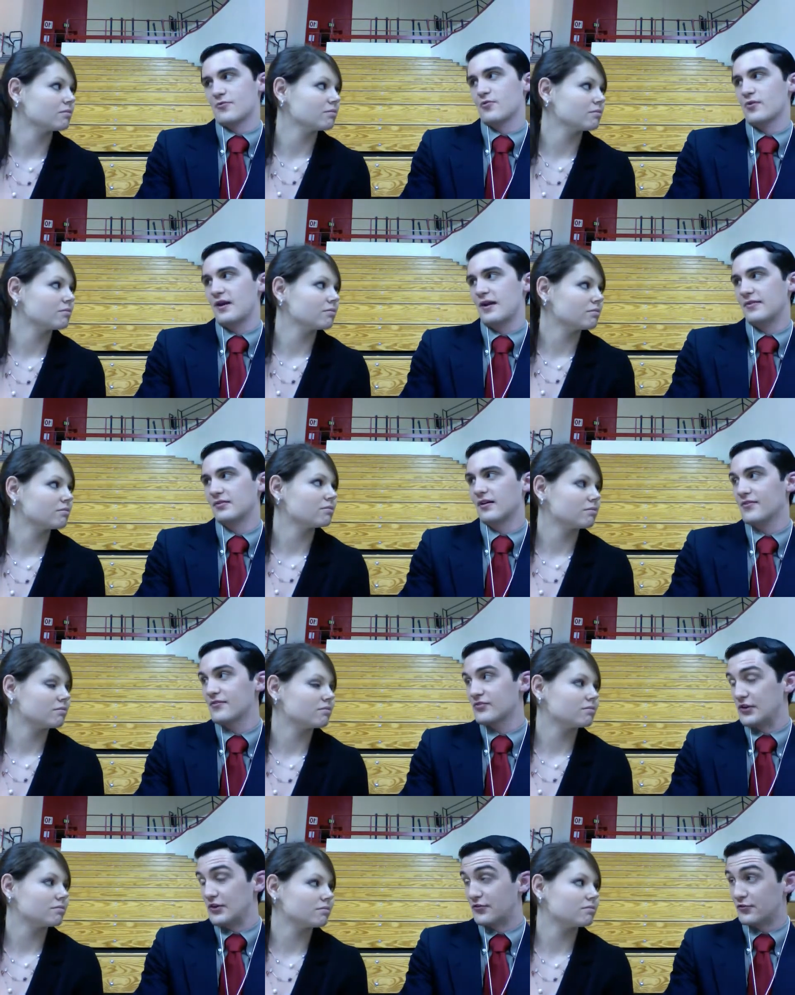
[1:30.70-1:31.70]
Speaker 1: Crean
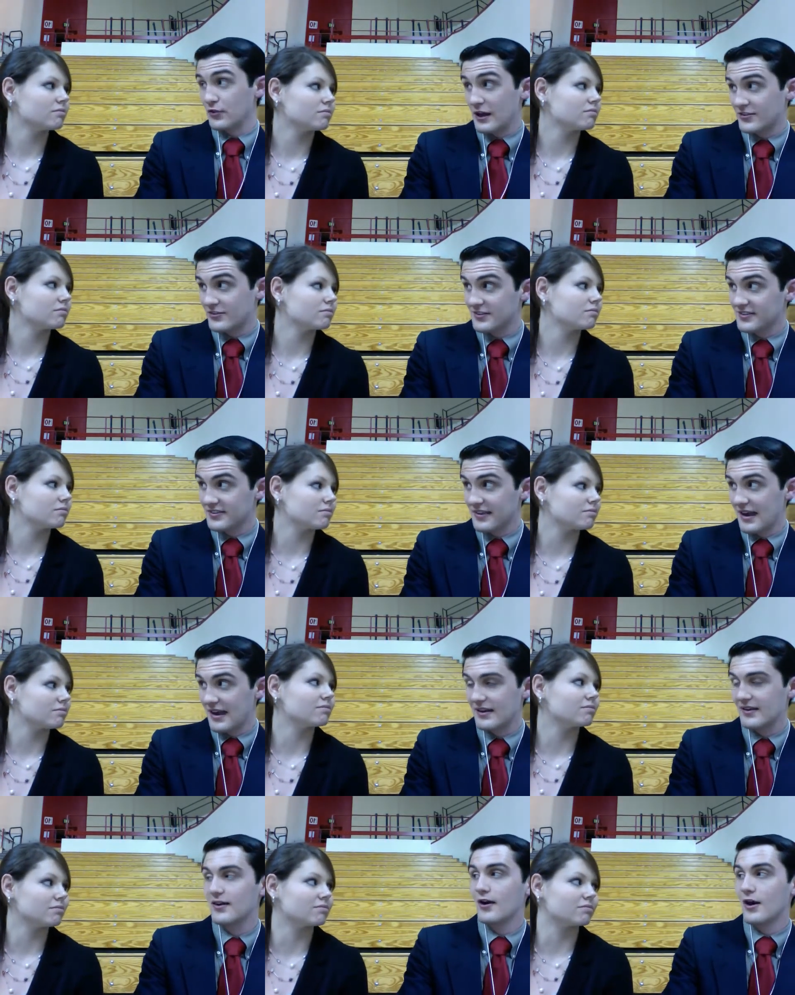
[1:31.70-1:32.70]
loves the deflection
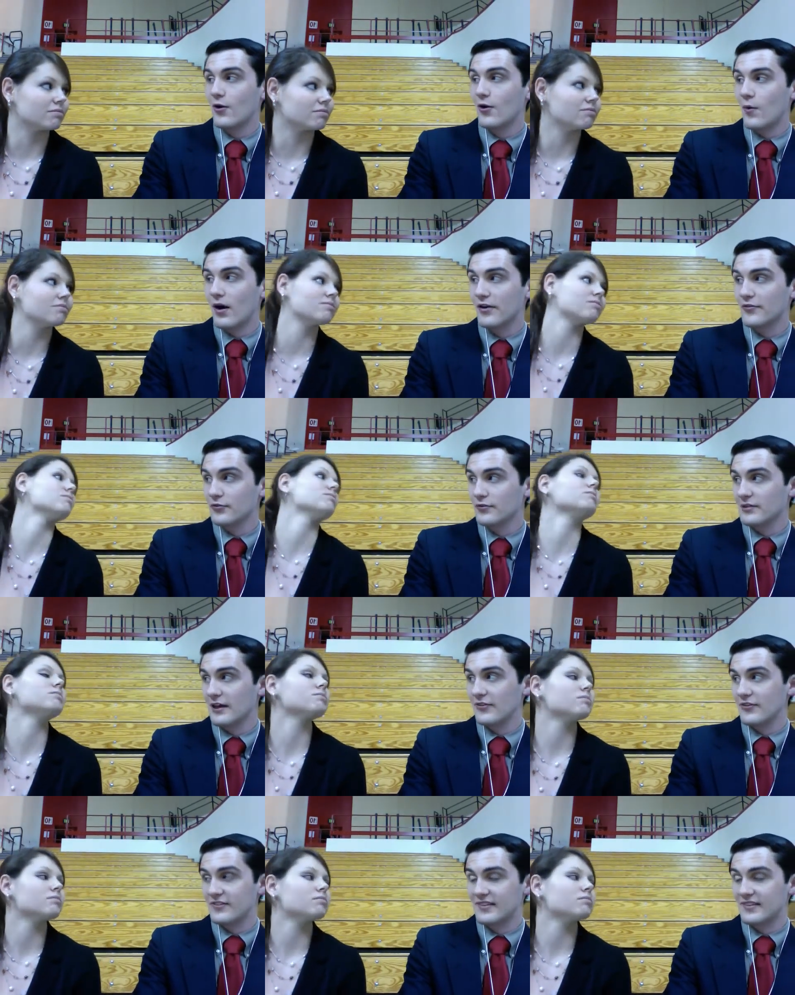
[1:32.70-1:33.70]
stat. Mm-hmm. Watford
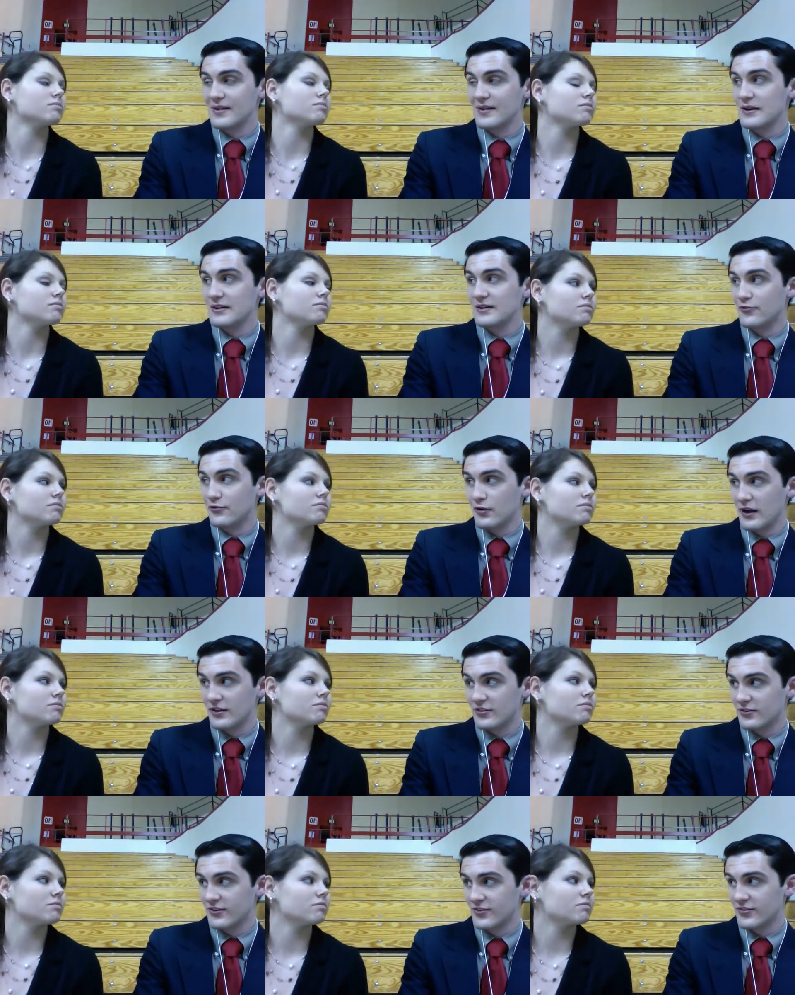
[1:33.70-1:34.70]
led the team in
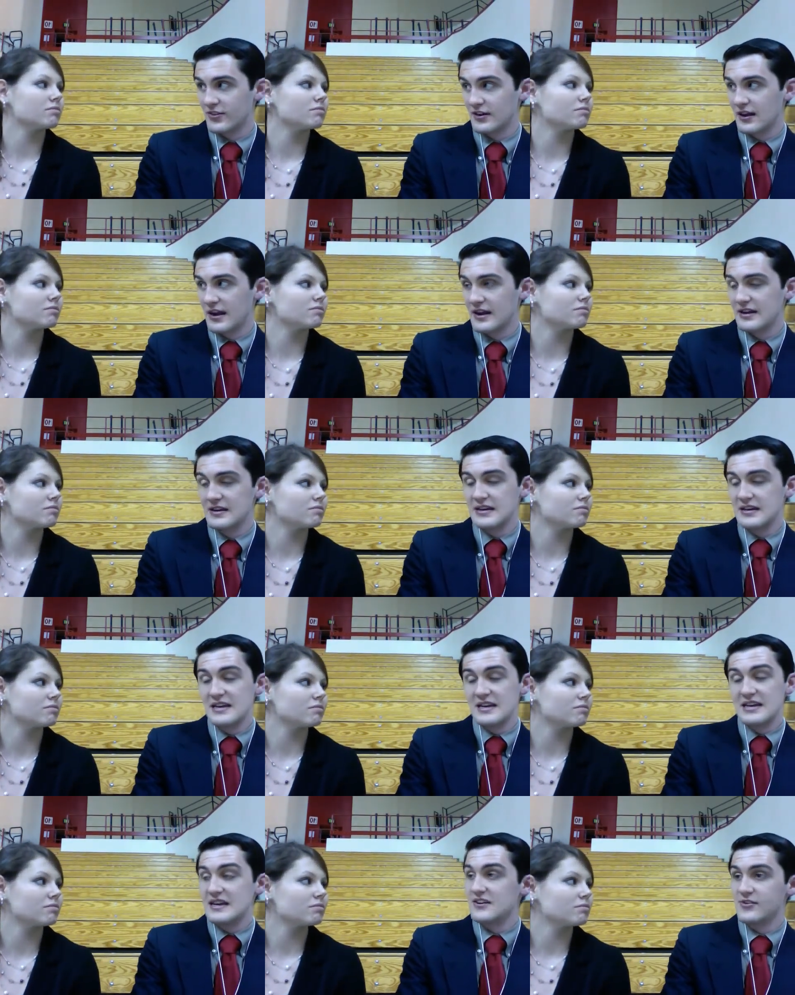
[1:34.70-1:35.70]
deflections tonight.
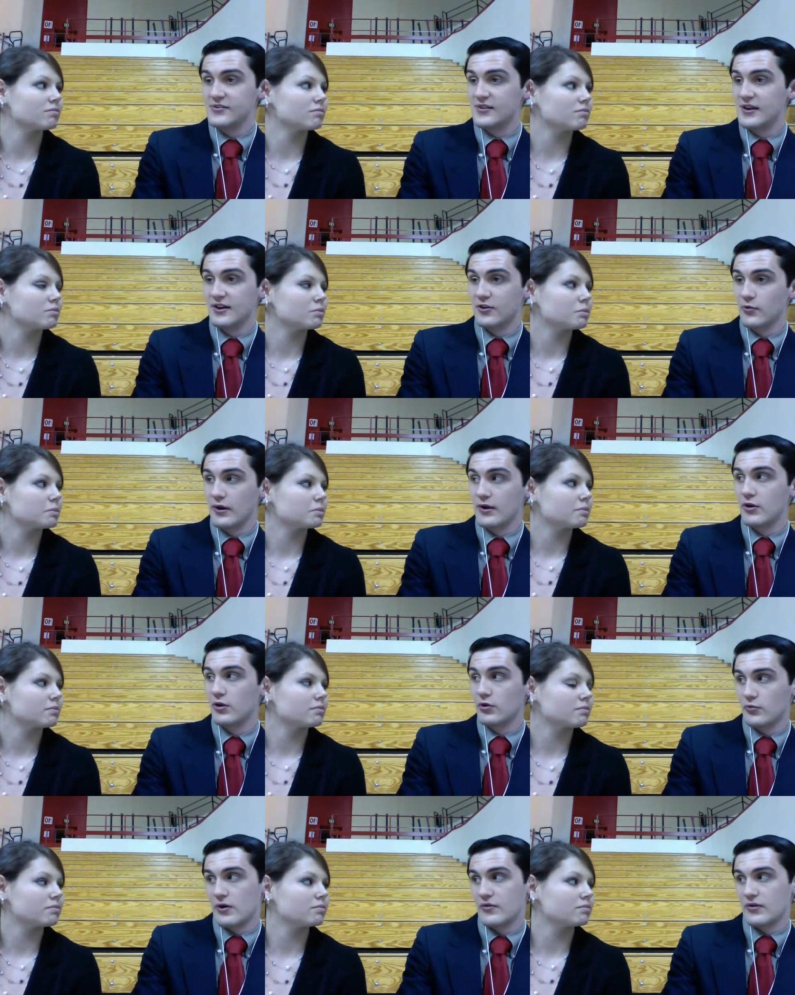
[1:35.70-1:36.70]
He just had a great
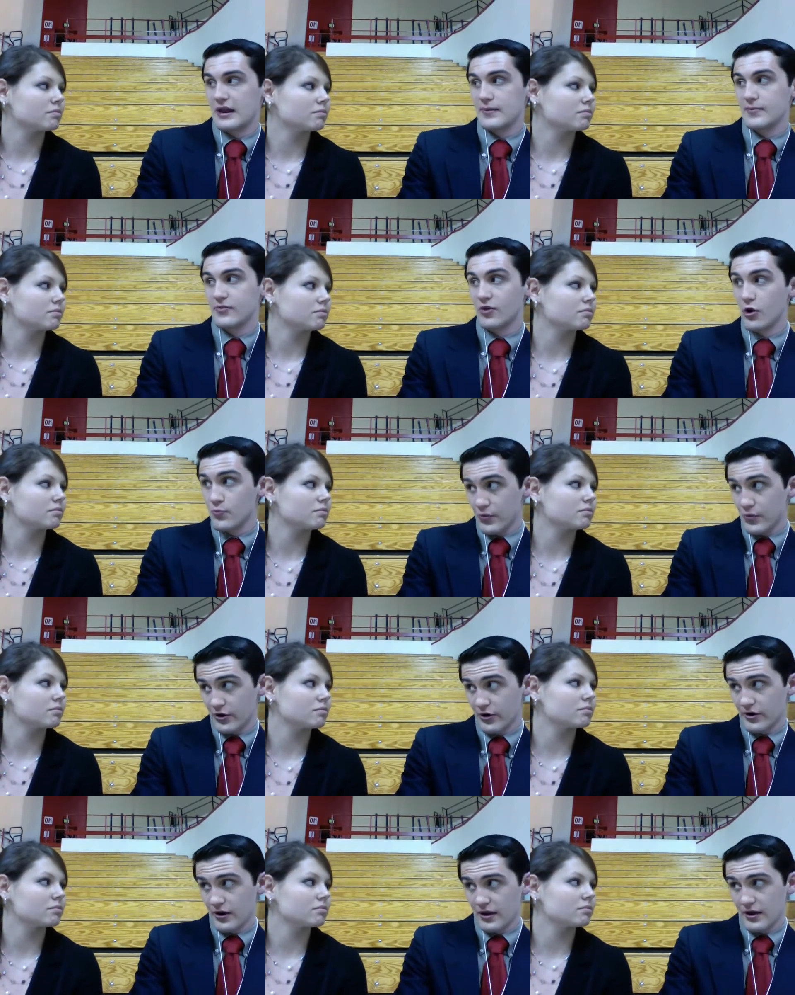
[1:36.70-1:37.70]
all around game. His
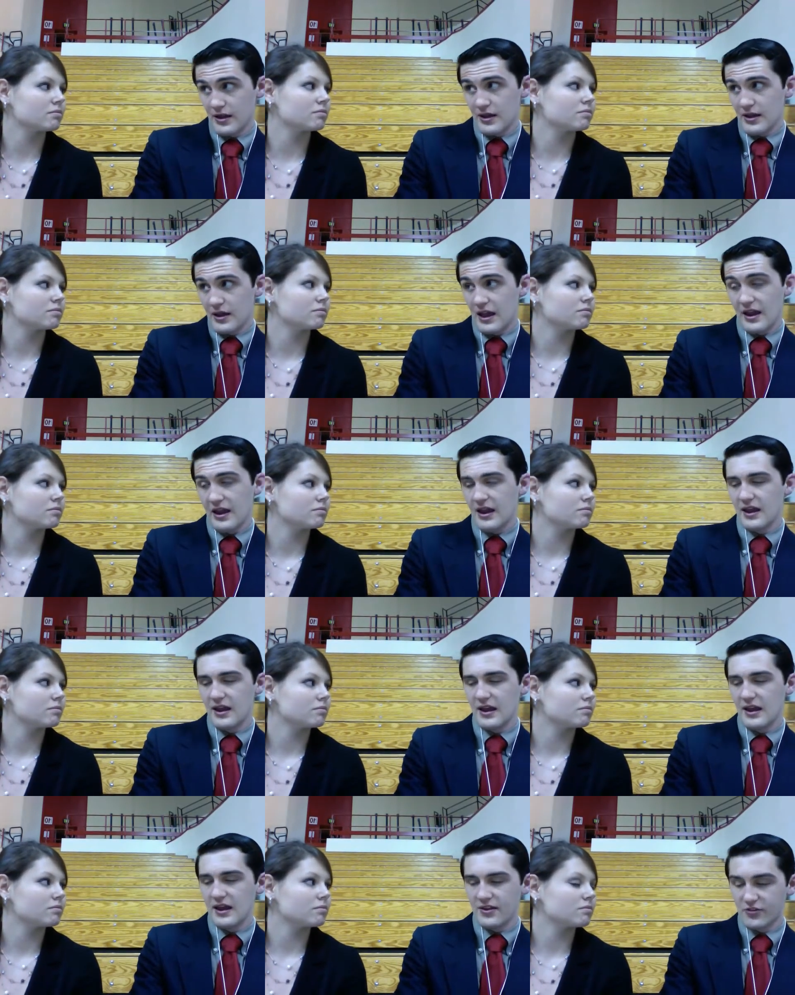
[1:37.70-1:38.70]
opener,
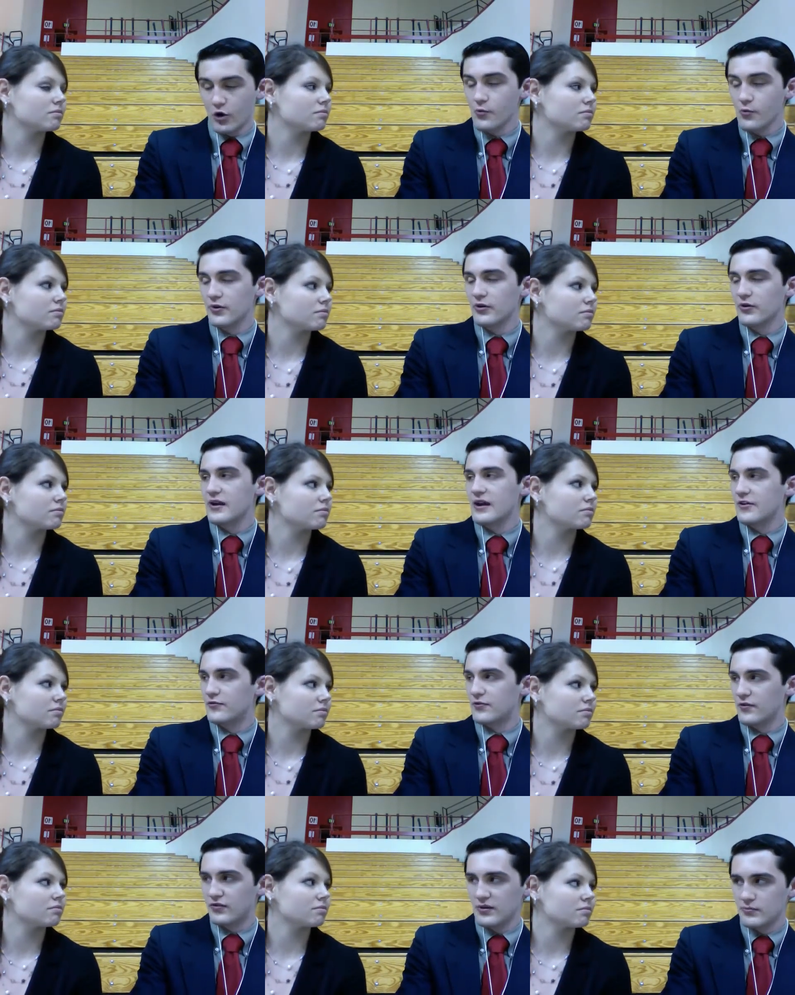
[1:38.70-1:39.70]
his opener, he
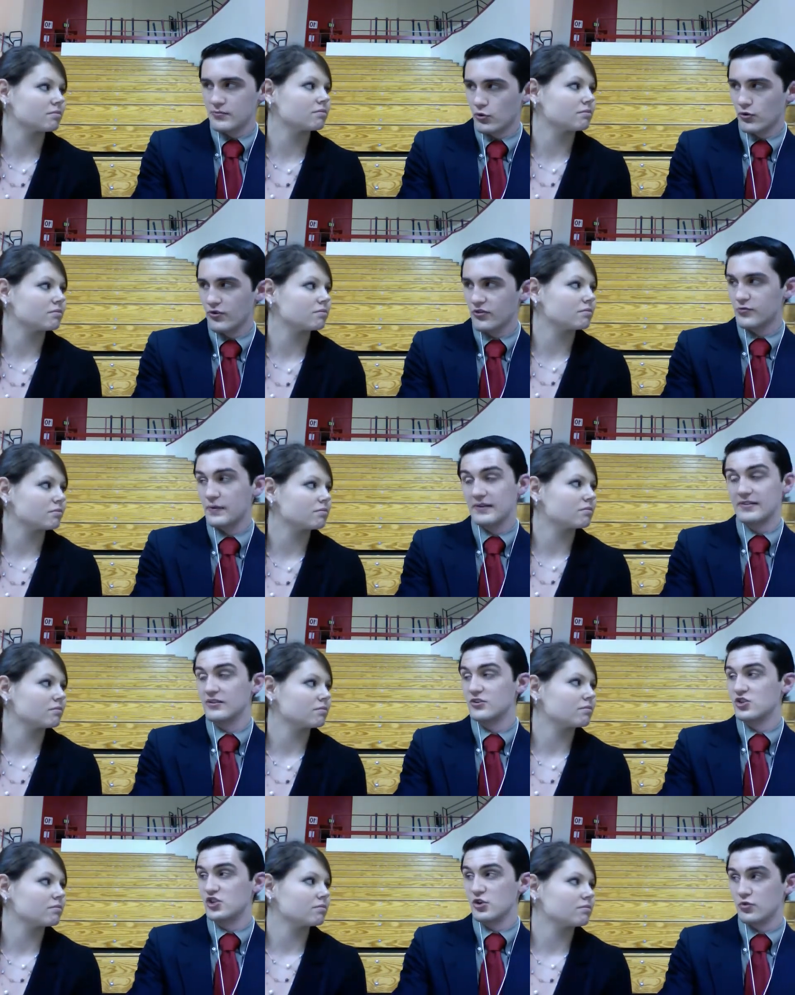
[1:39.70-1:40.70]
had 15 boards, but he
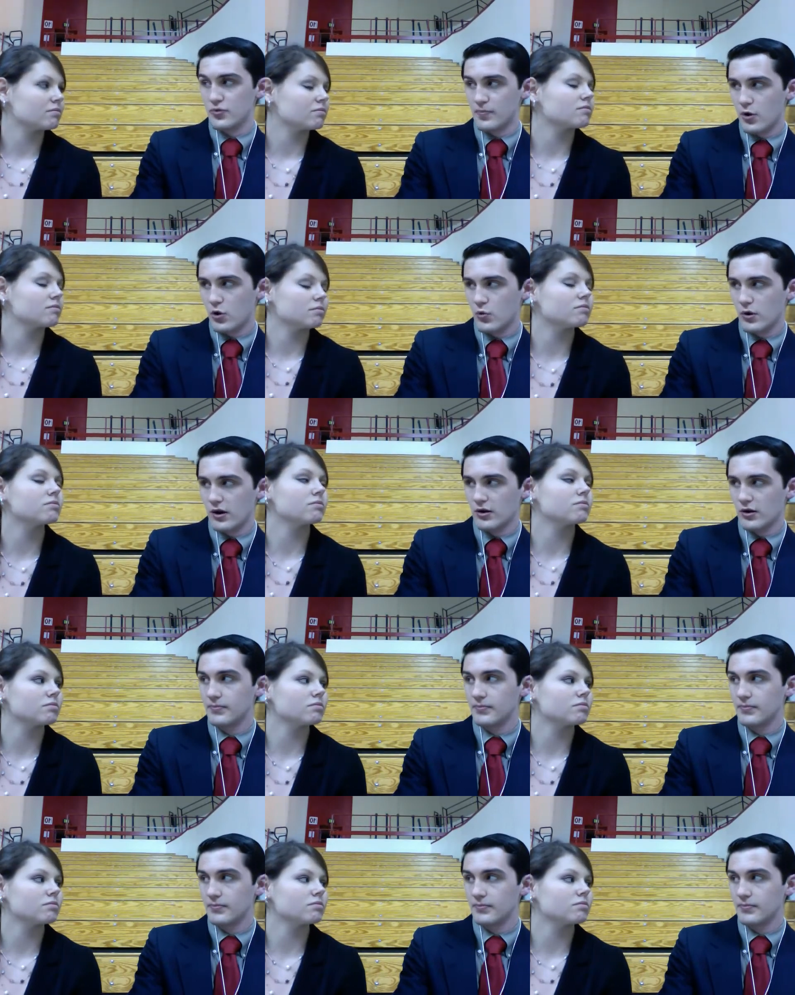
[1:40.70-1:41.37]
didn't shoot the ball well.